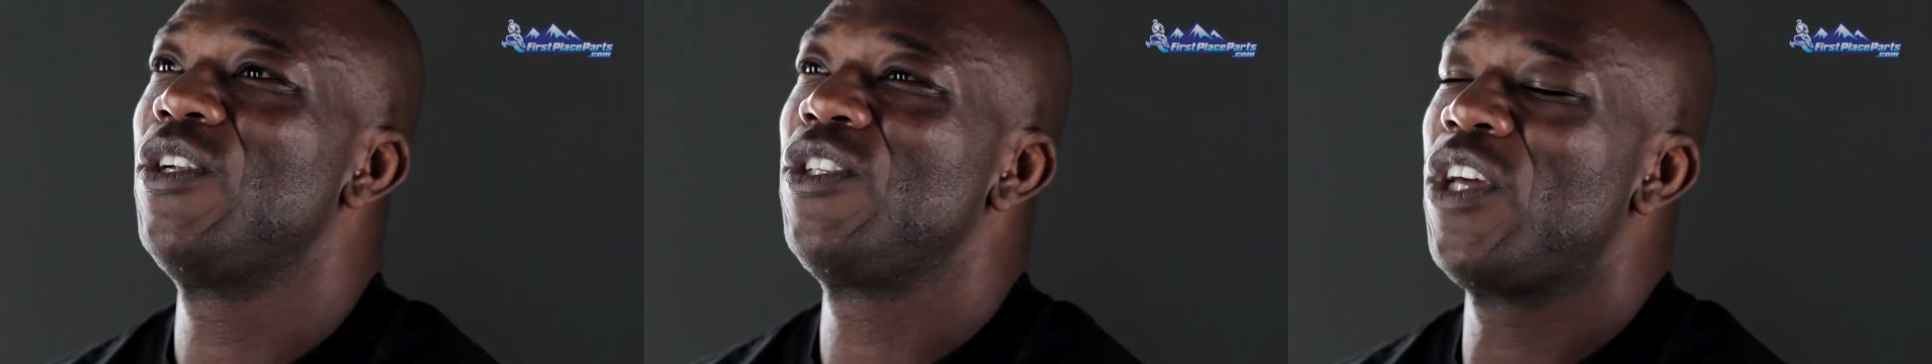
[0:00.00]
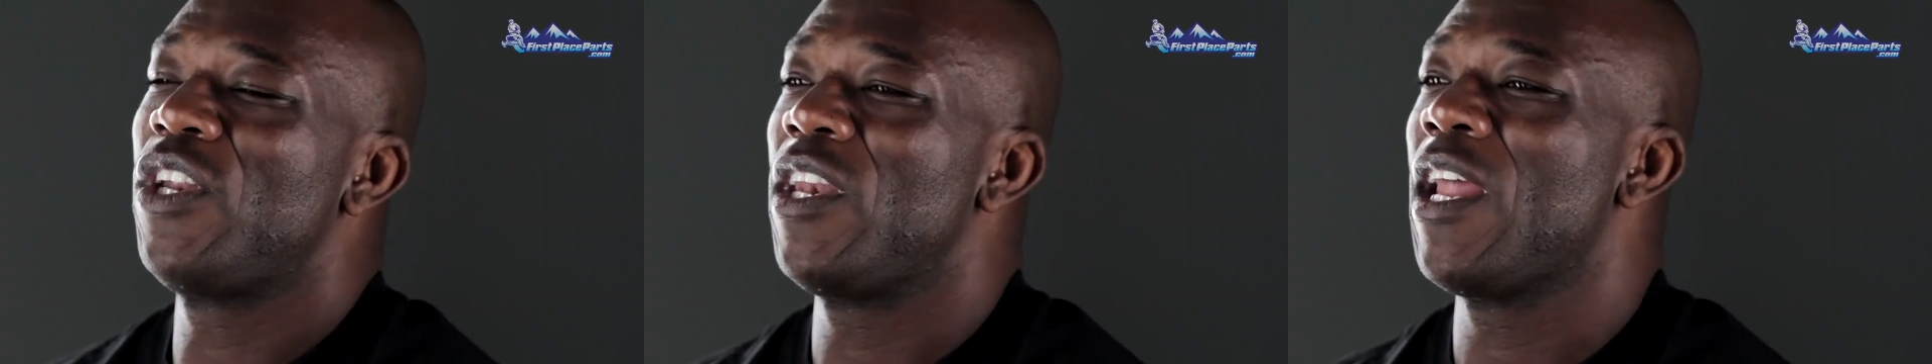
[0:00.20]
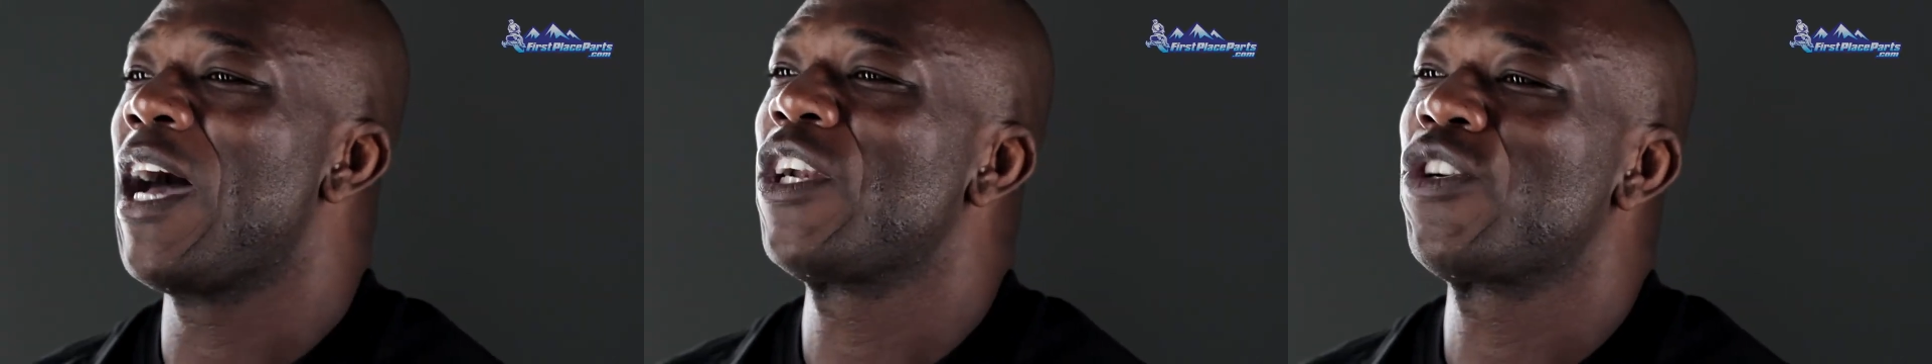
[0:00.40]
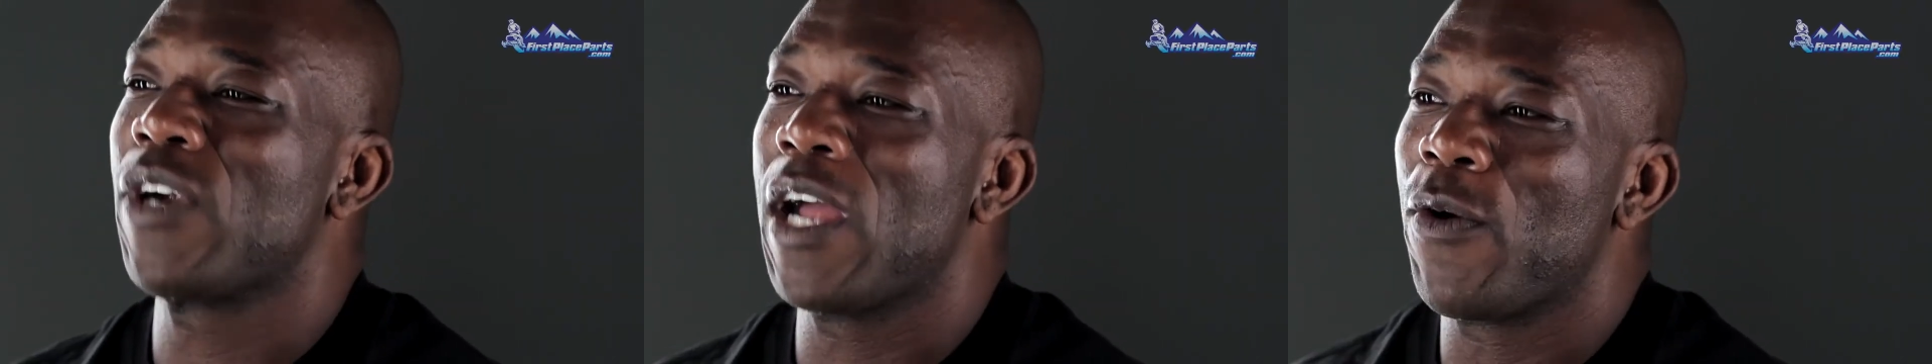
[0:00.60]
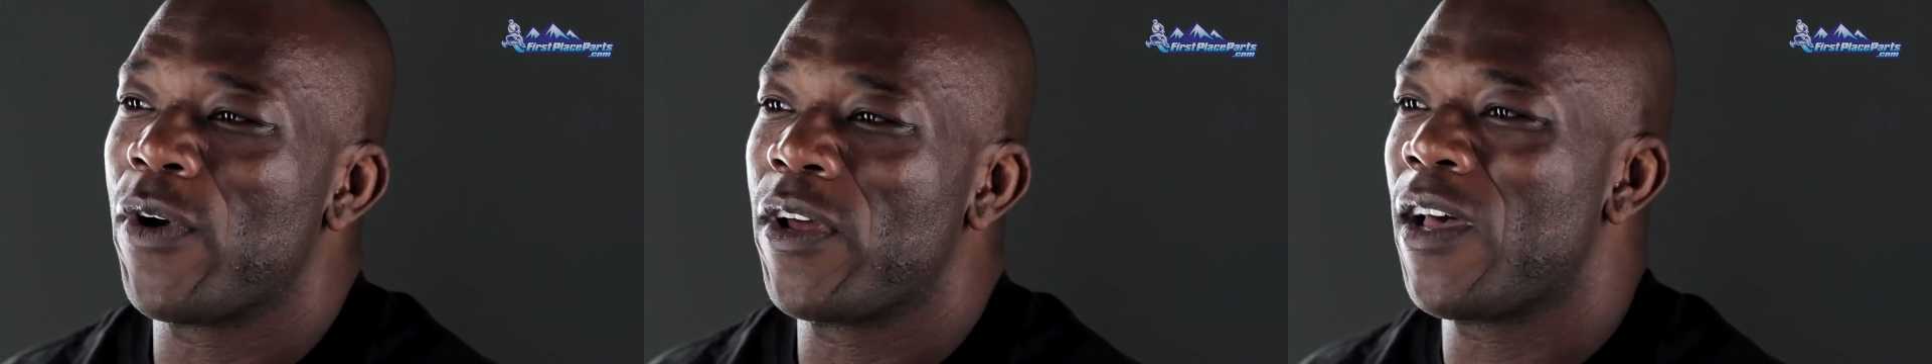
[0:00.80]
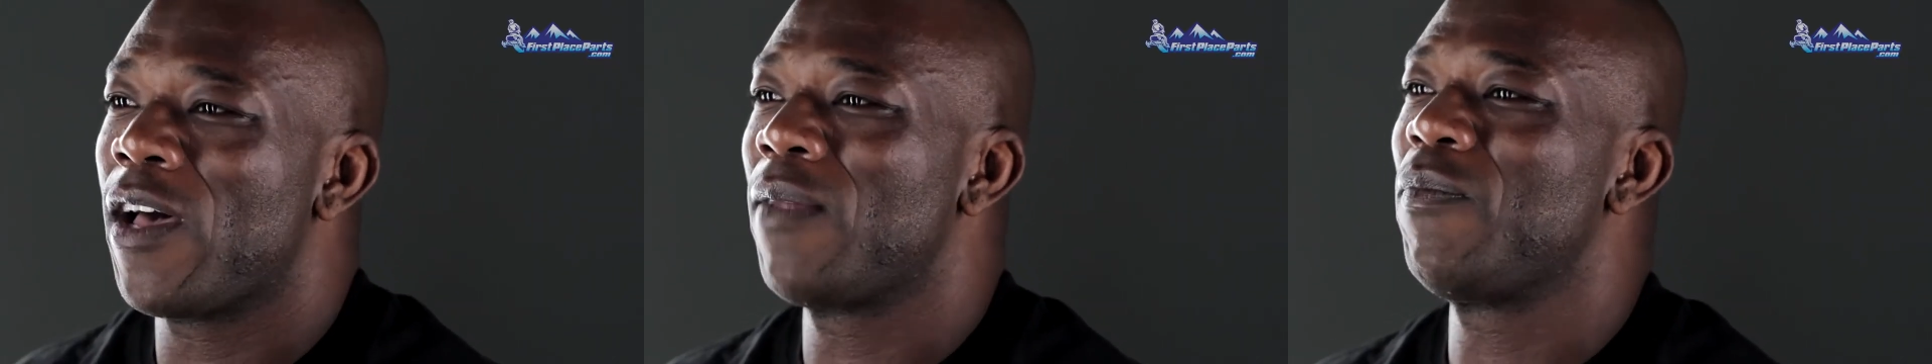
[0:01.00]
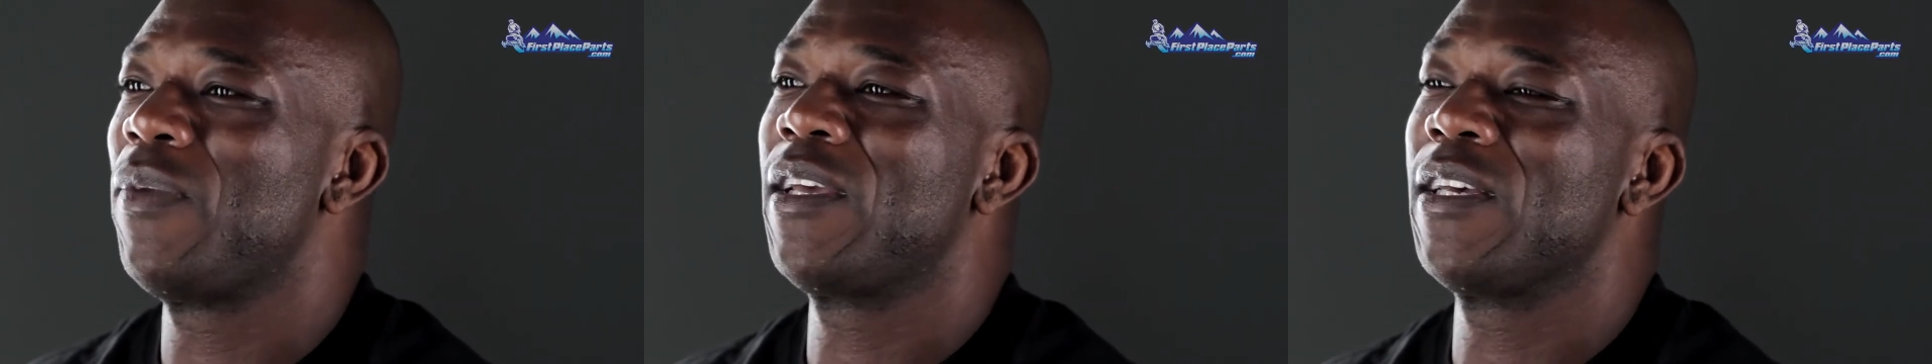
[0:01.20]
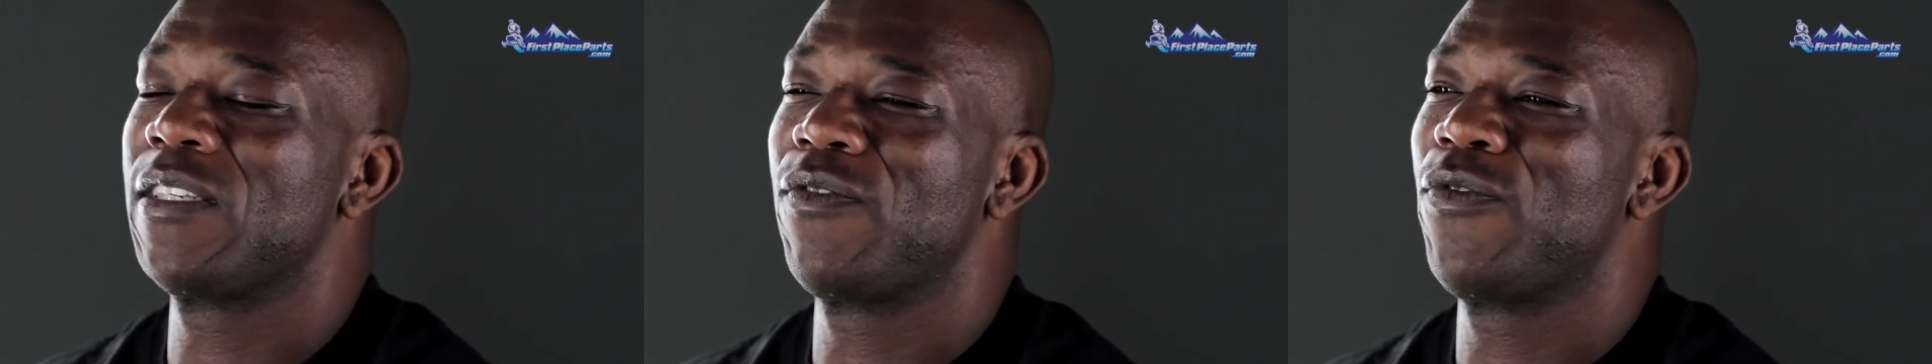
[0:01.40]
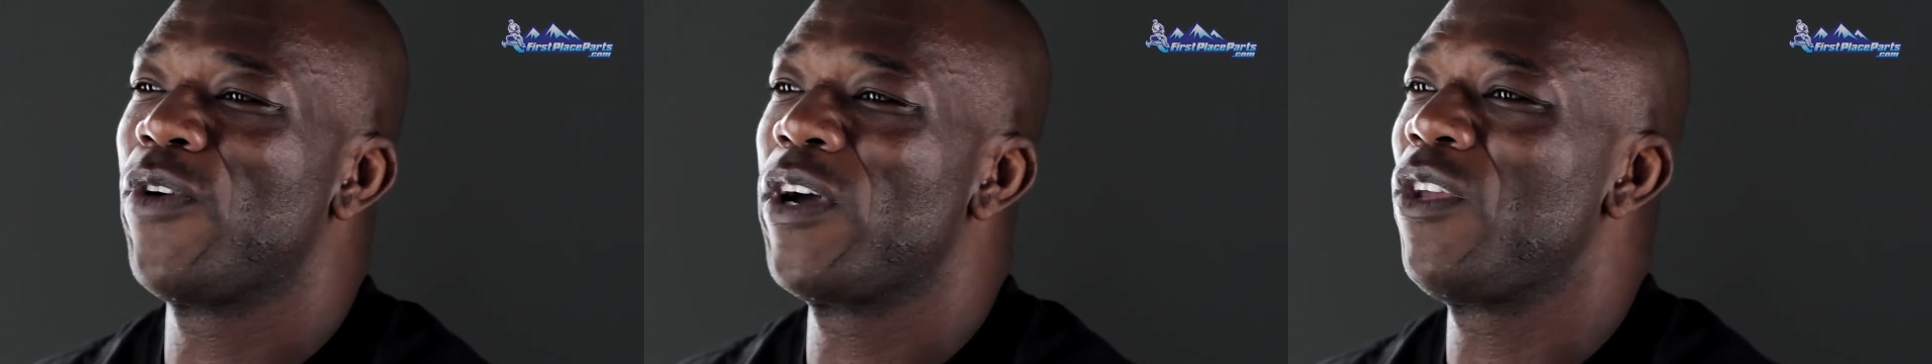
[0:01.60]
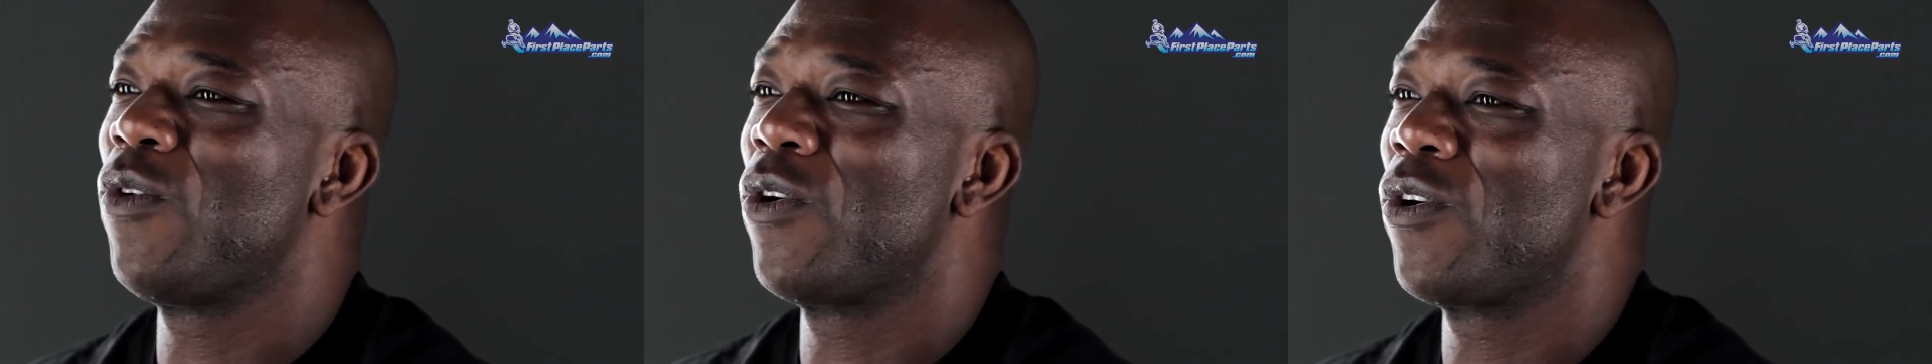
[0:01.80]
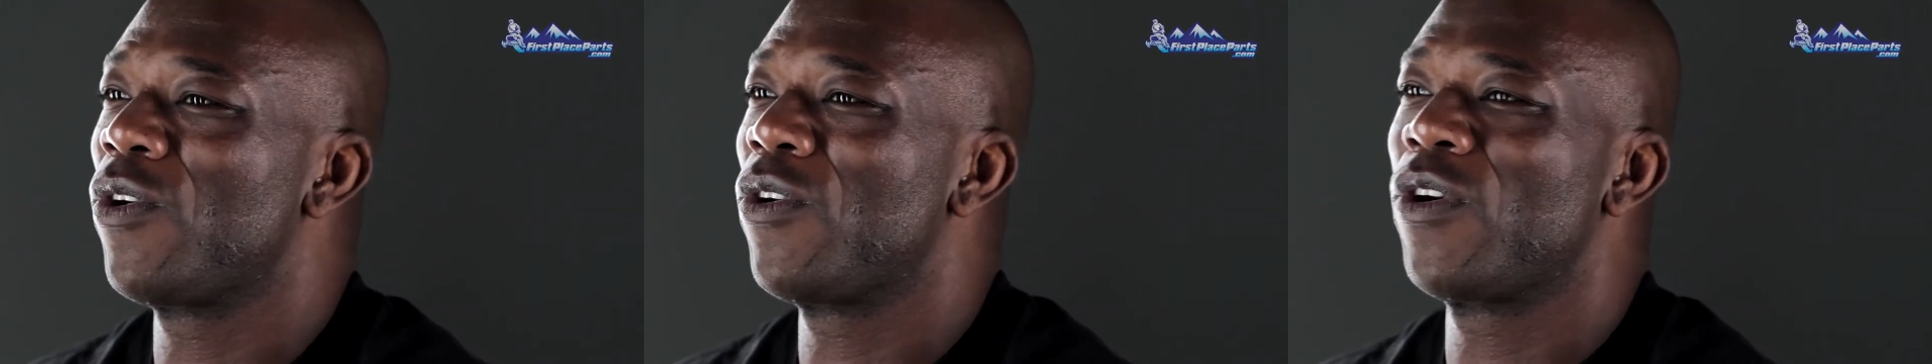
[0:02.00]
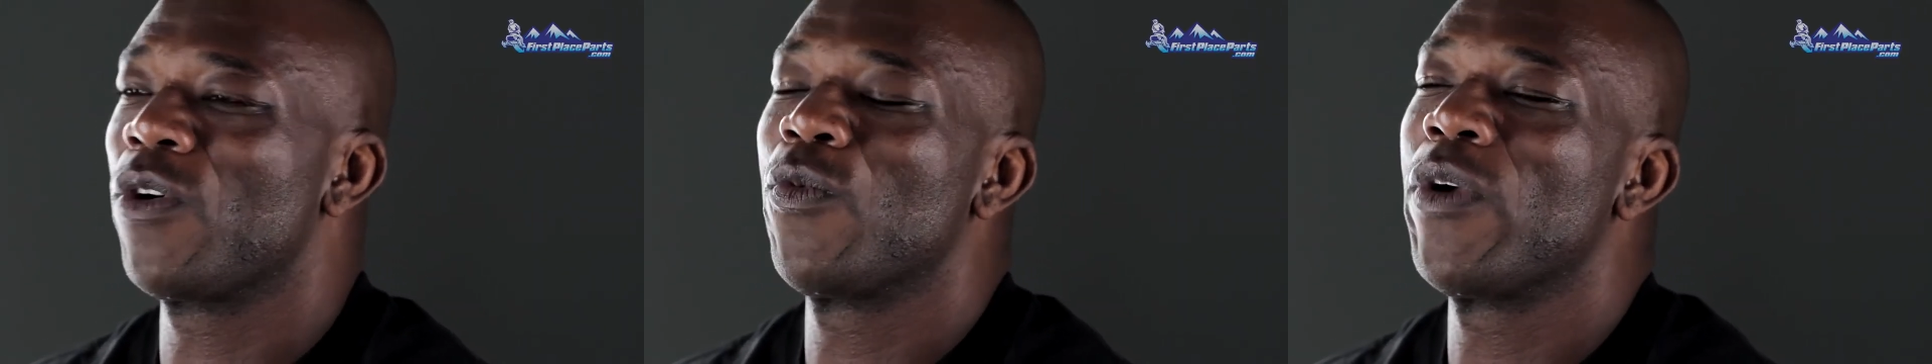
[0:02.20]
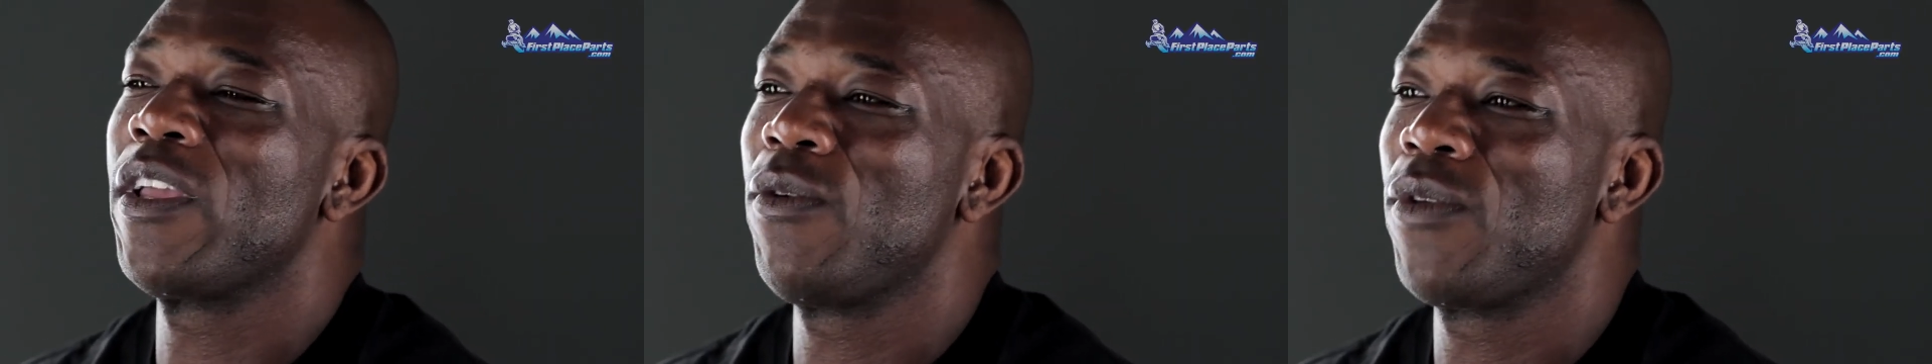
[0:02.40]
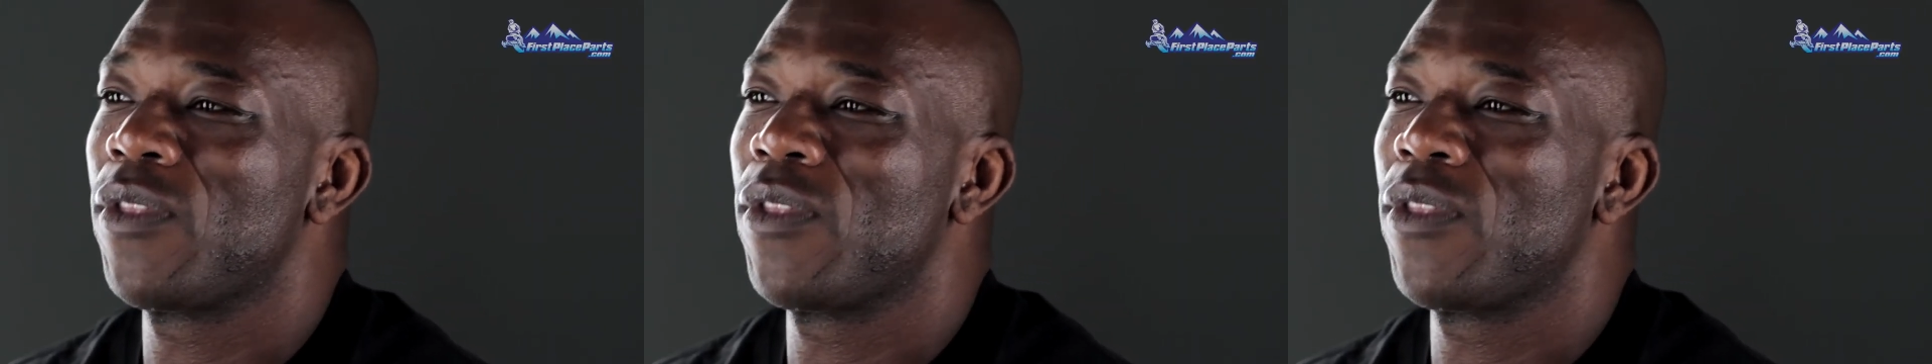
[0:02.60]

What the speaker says: to not try one on because of what you heard or what you